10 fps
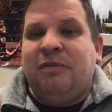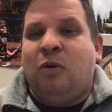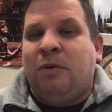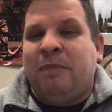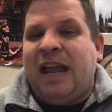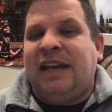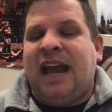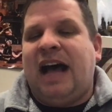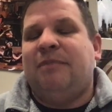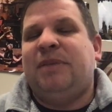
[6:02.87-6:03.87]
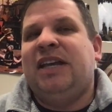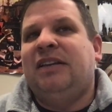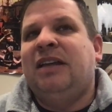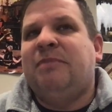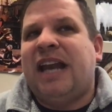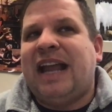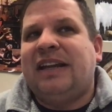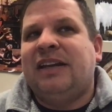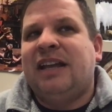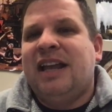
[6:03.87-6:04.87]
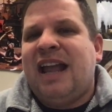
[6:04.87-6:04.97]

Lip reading: or may not be eliminated,